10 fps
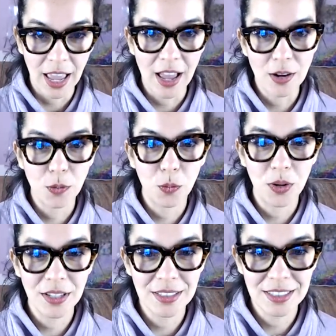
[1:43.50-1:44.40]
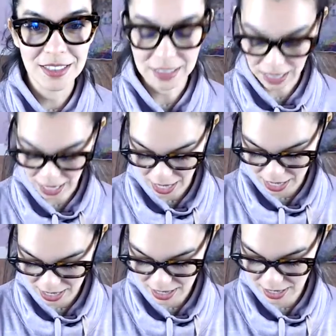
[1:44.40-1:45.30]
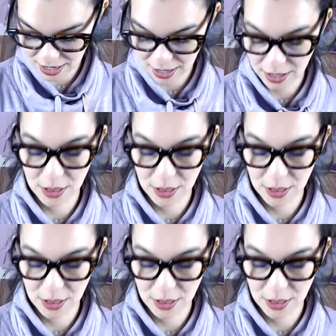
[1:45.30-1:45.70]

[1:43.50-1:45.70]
And once I